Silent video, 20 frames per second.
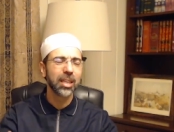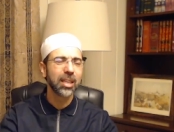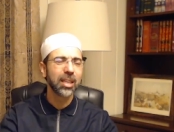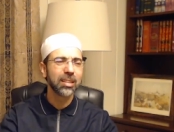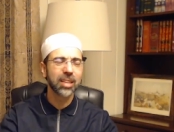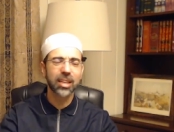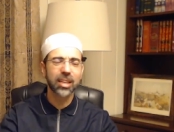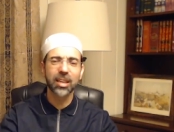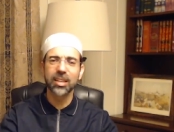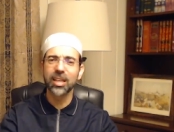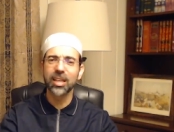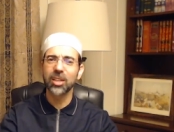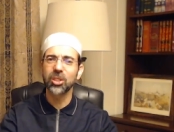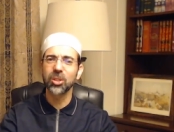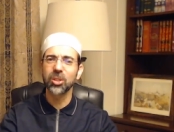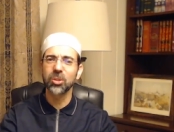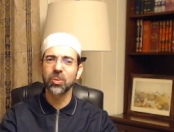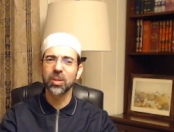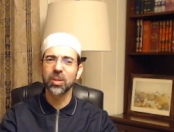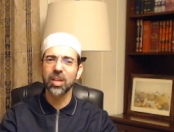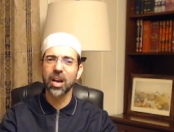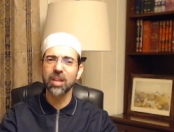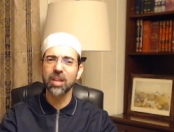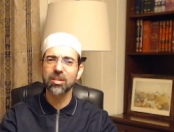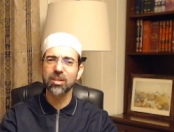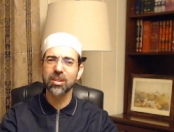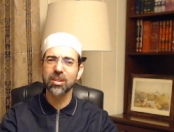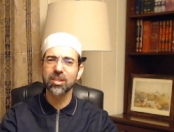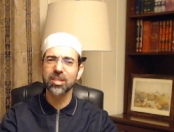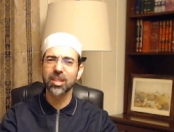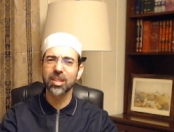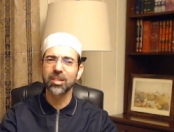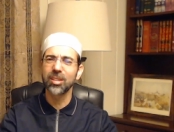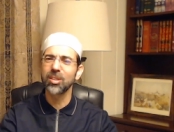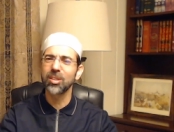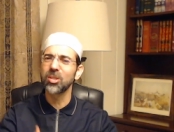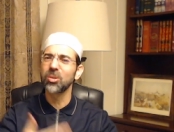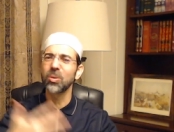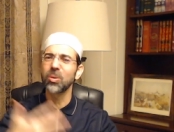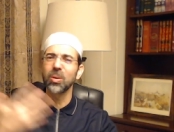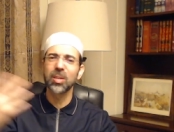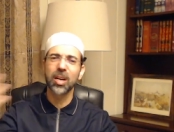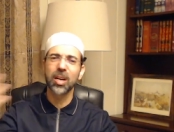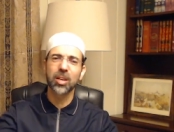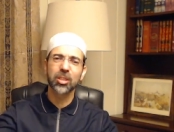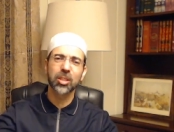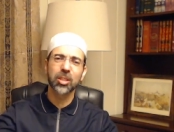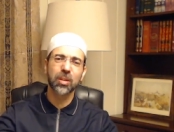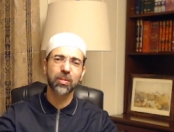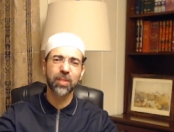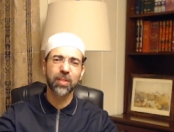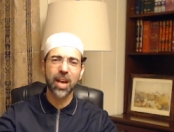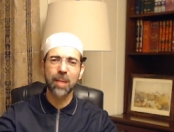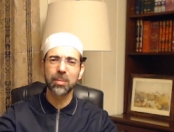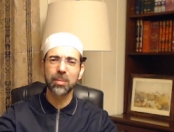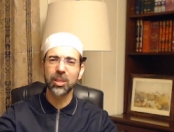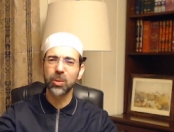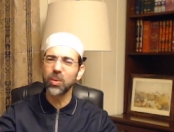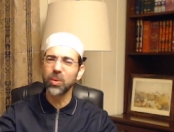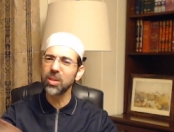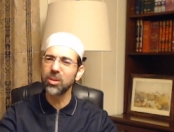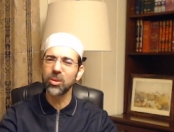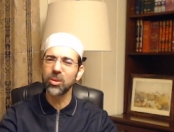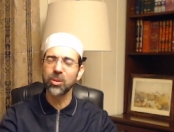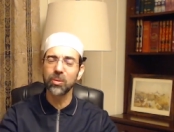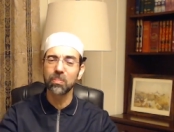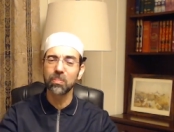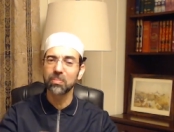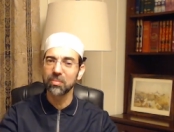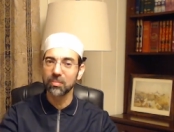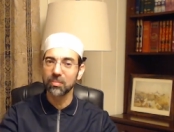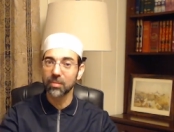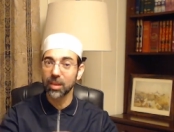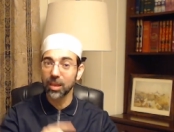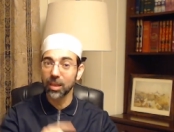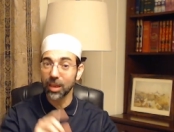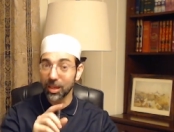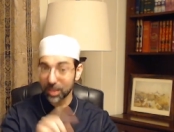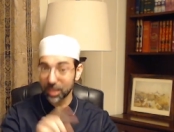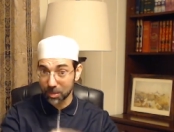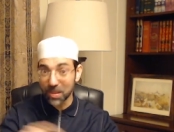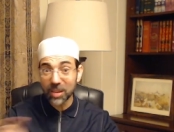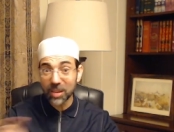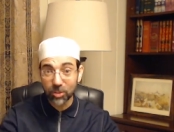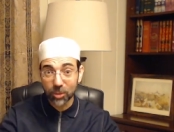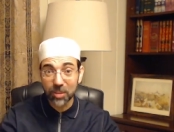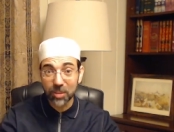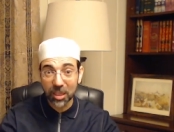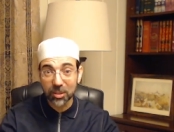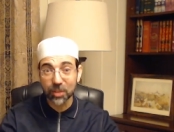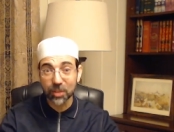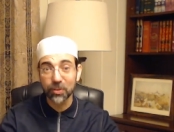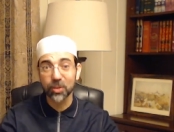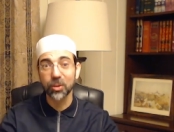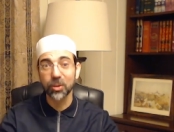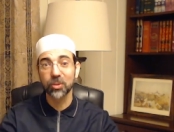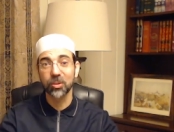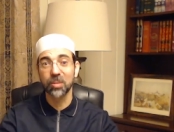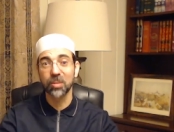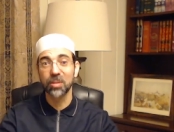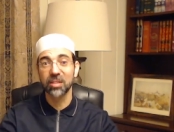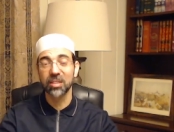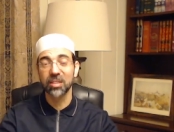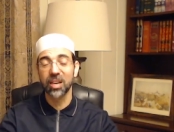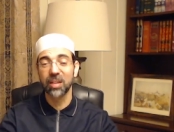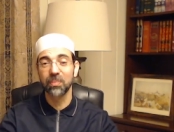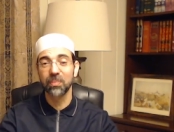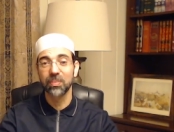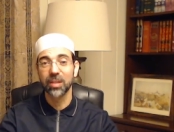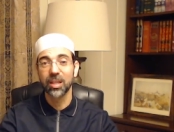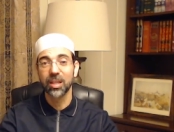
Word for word: the connections with others and there's no larger family with you. It's meant to be a difficult Ramadan.